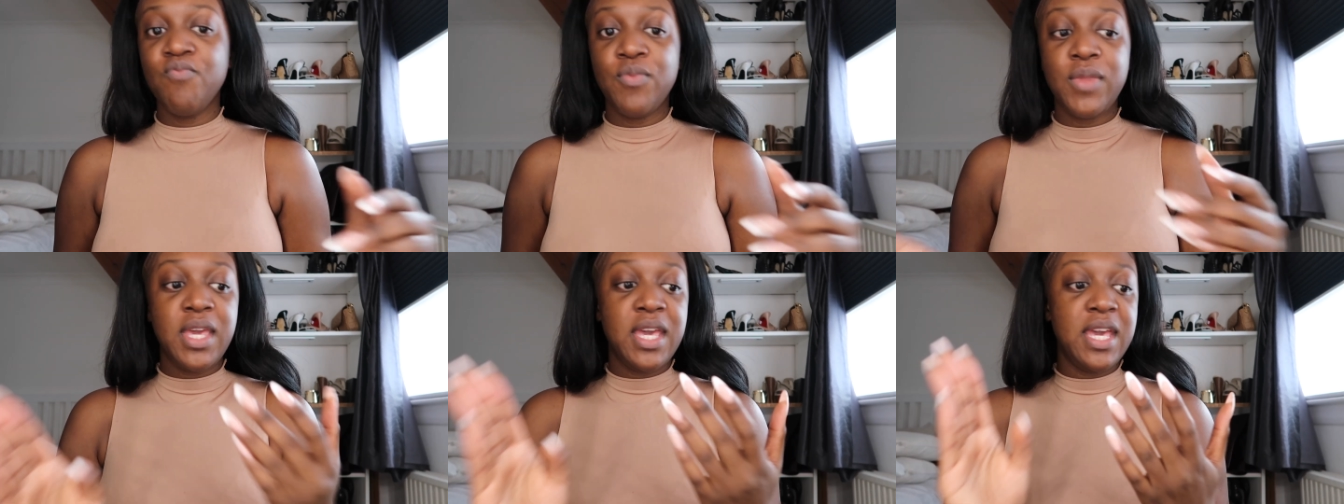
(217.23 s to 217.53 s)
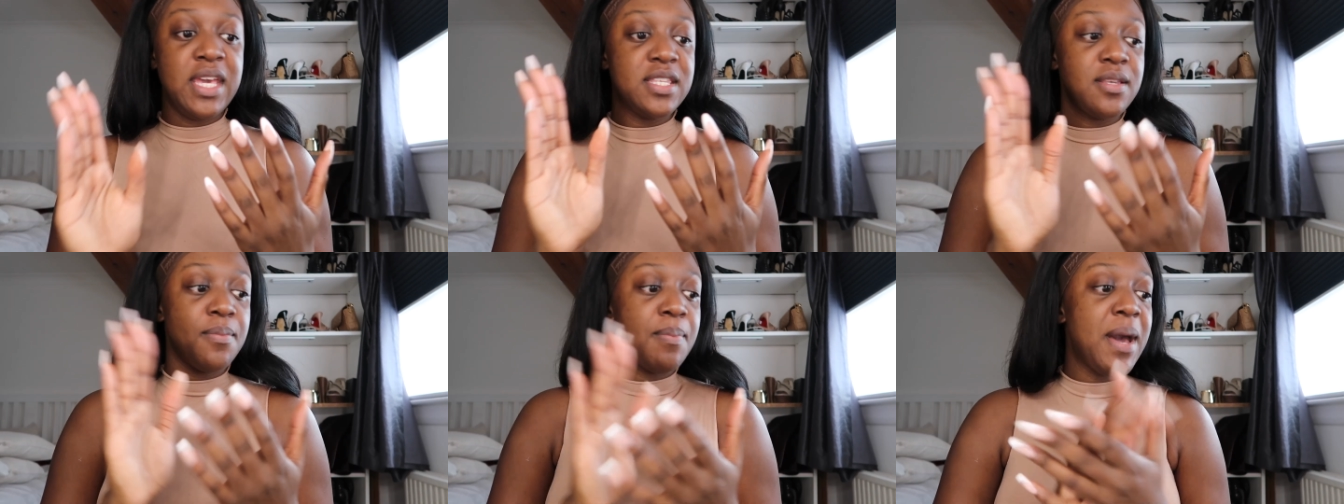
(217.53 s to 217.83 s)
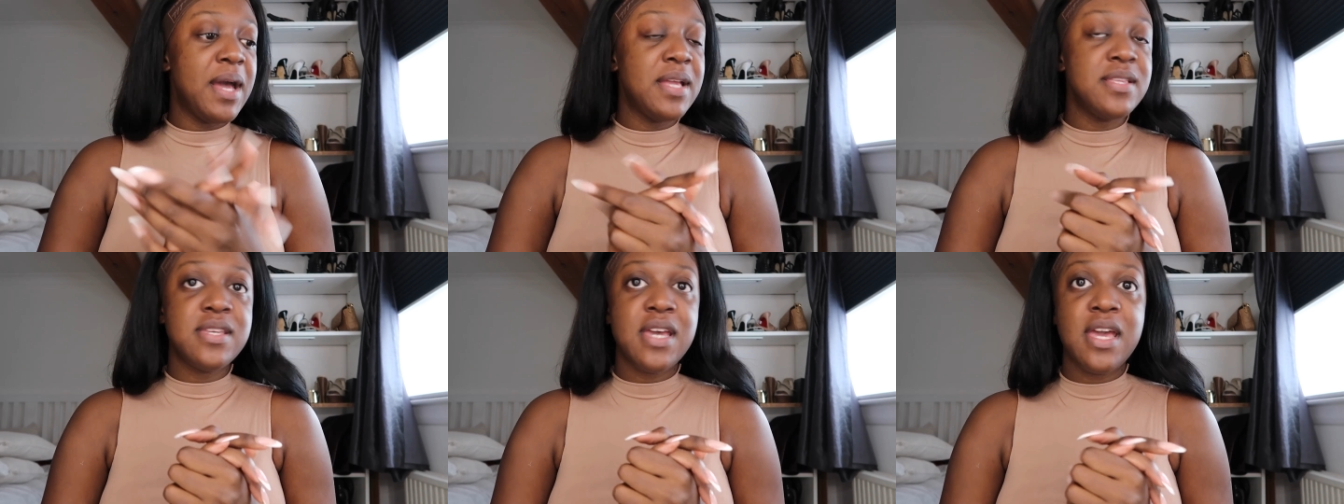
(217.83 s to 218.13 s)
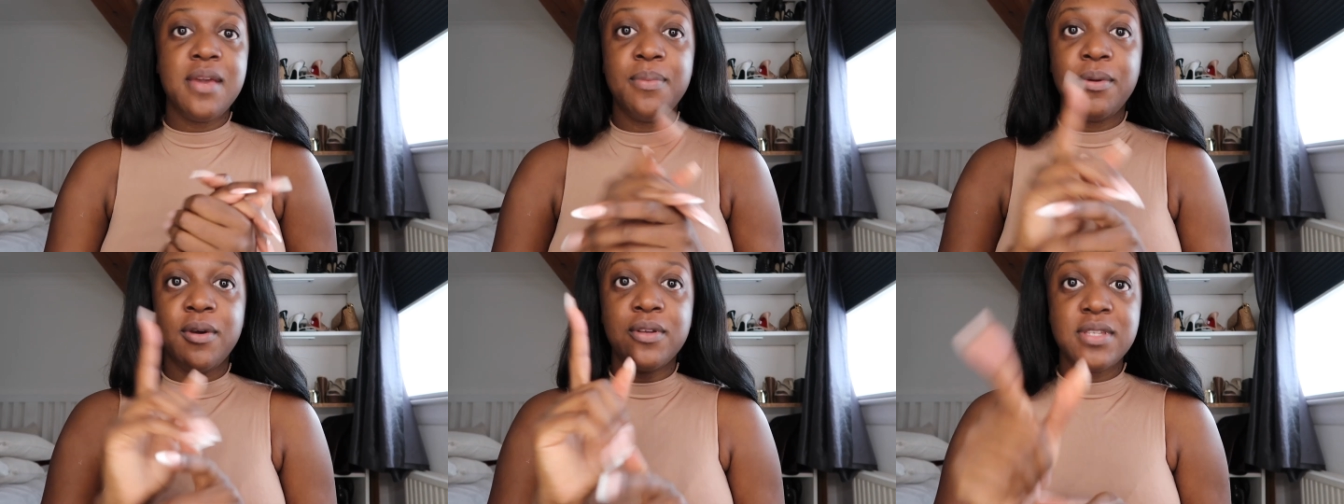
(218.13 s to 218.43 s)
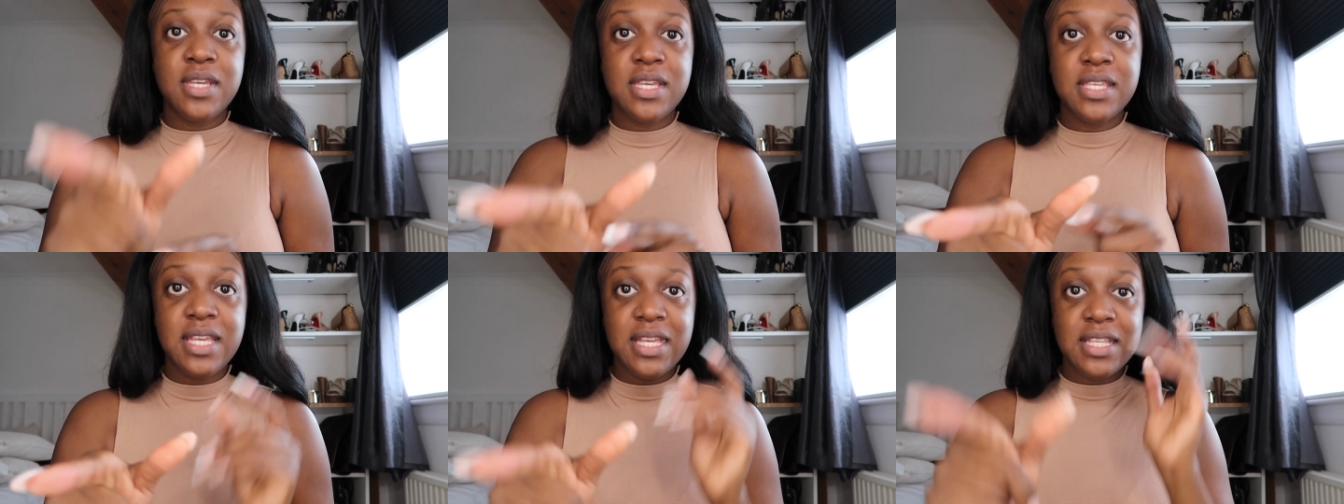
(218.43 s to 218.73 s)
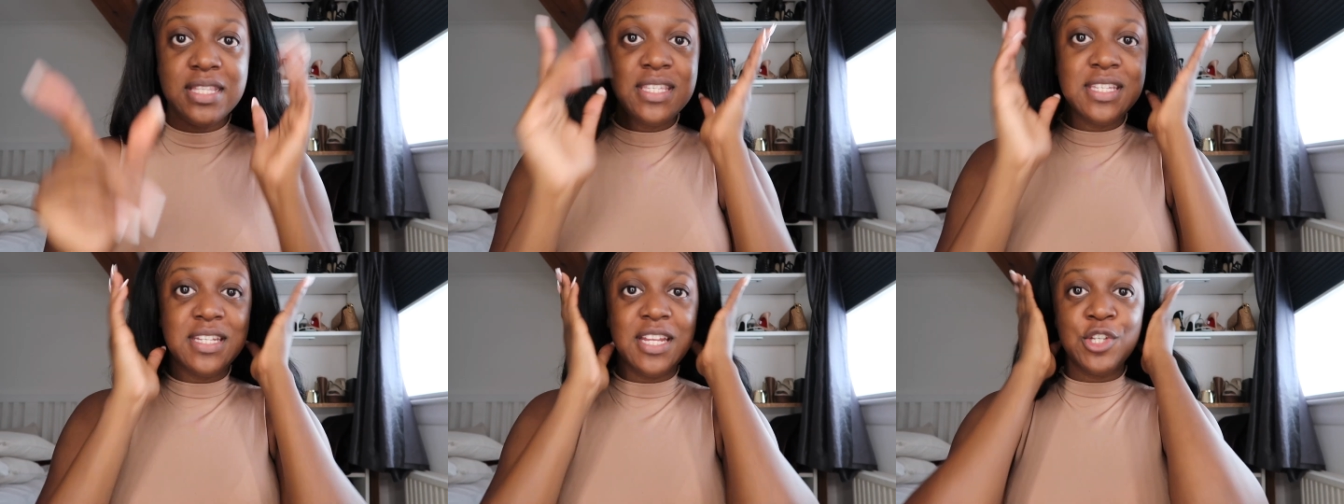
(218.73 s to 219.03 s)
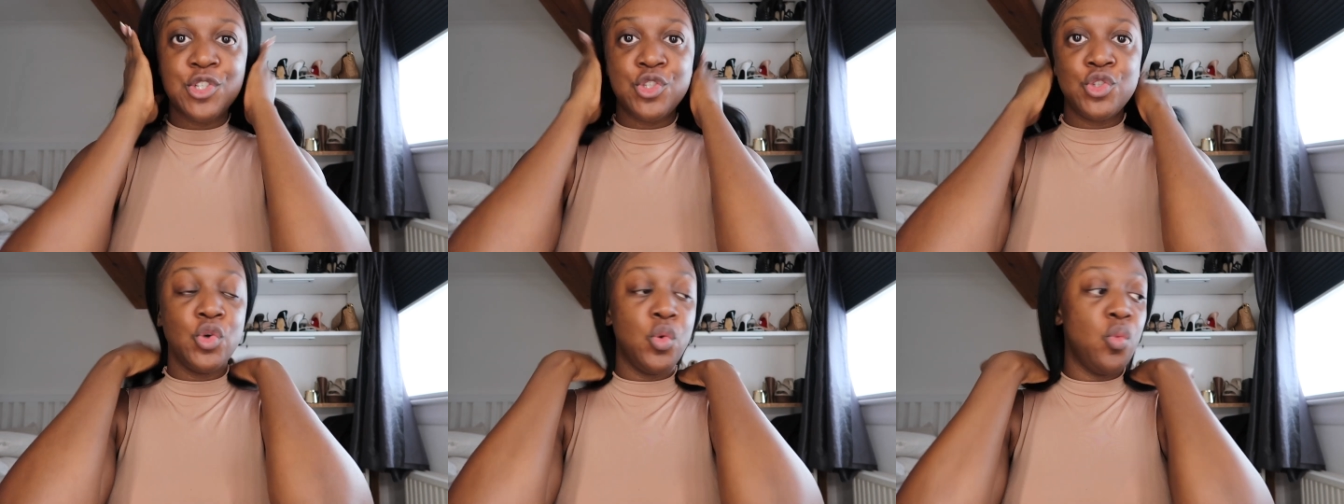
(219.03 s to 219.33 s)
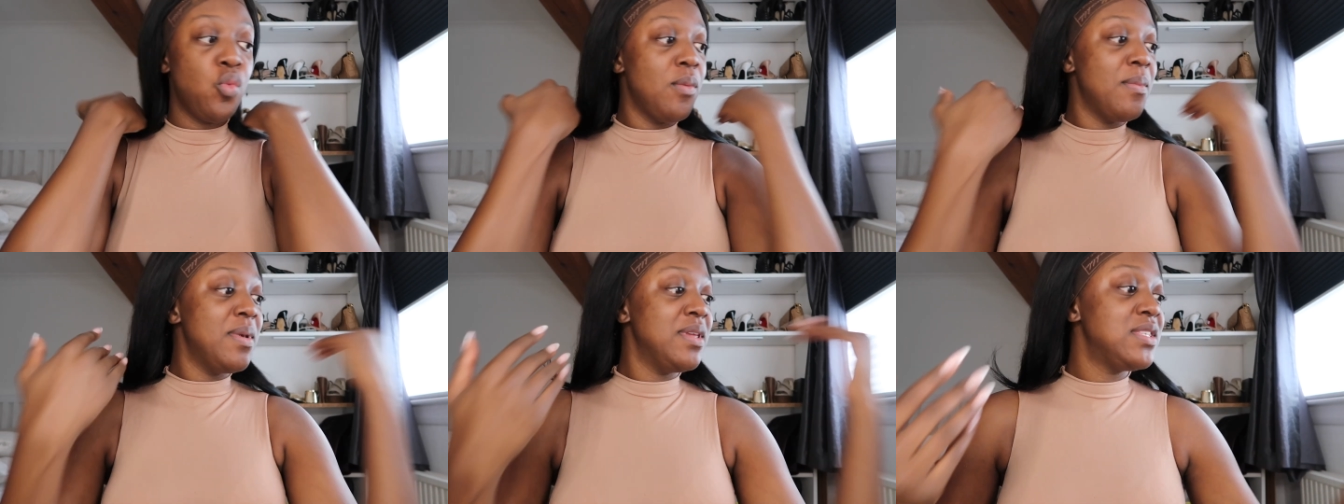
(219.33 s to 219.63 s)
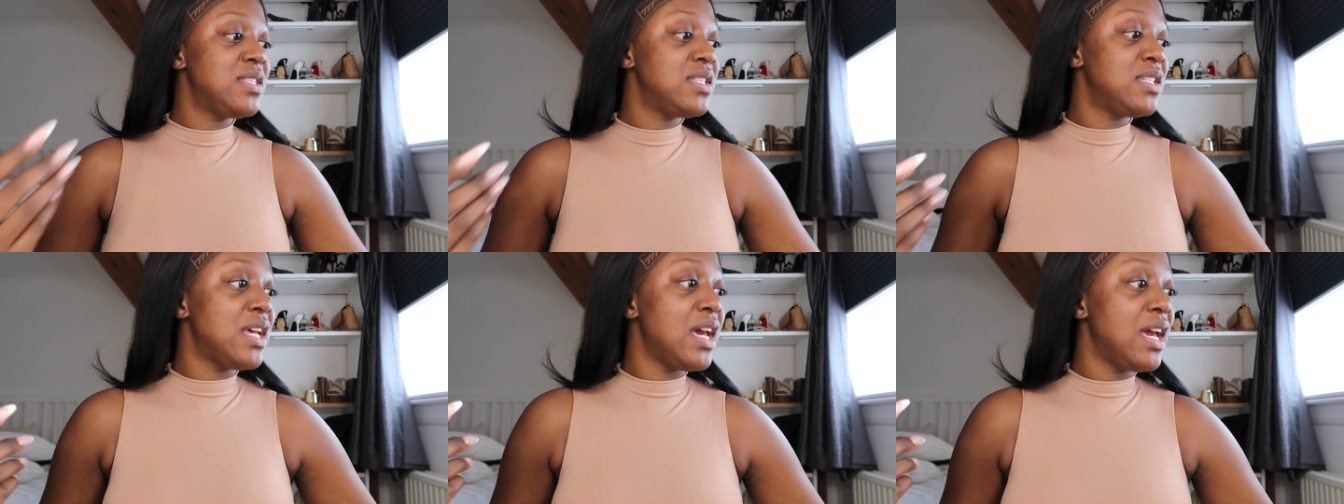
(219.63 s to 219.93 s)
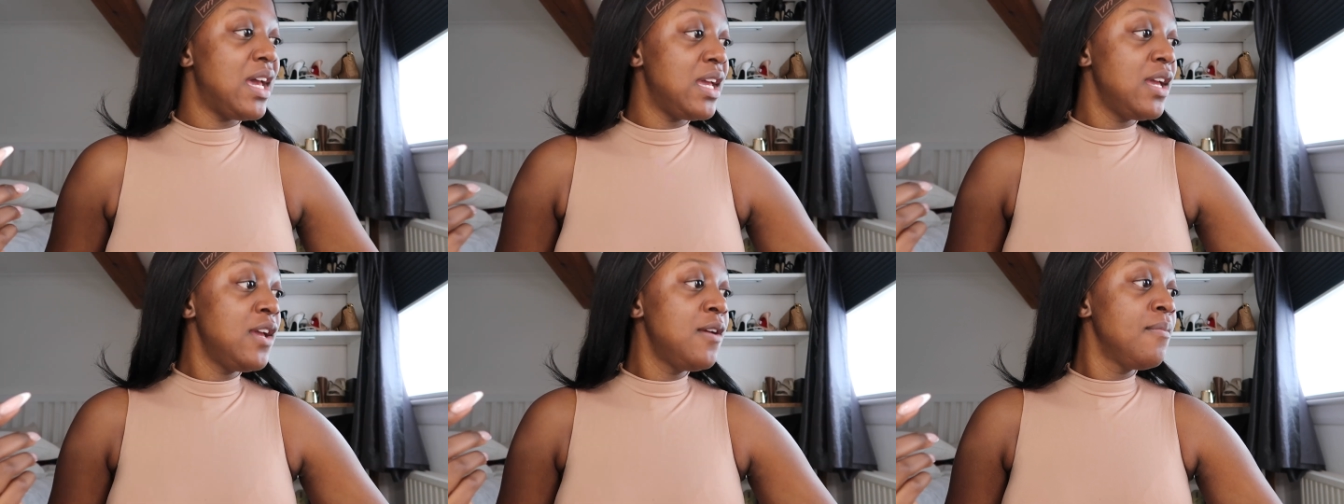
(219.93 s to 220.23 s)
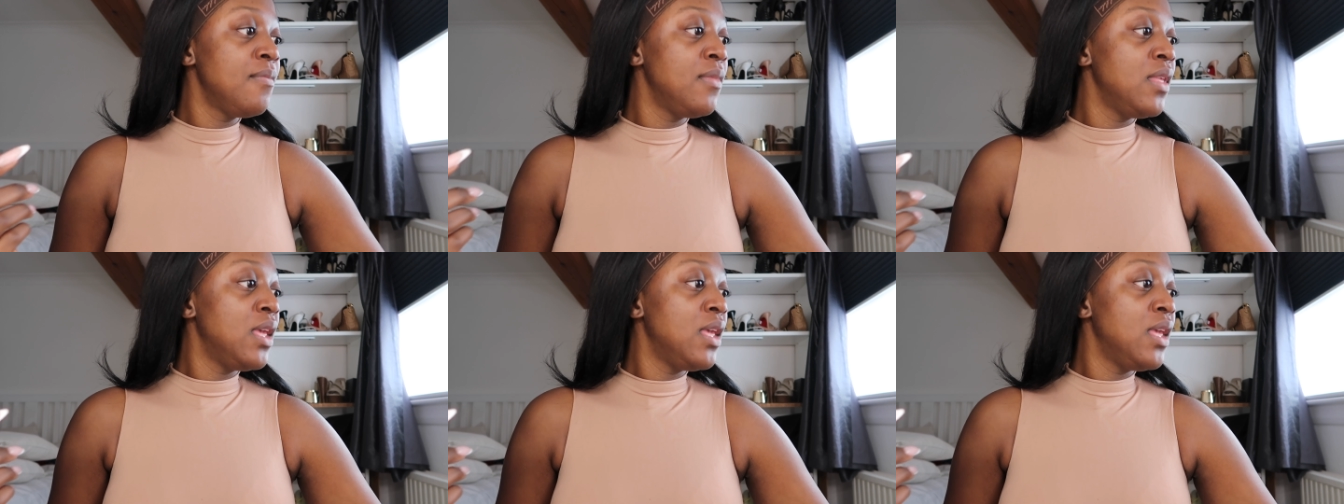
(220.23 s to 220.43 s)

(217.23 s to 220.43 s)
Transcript: it is a packed day because it is international women's day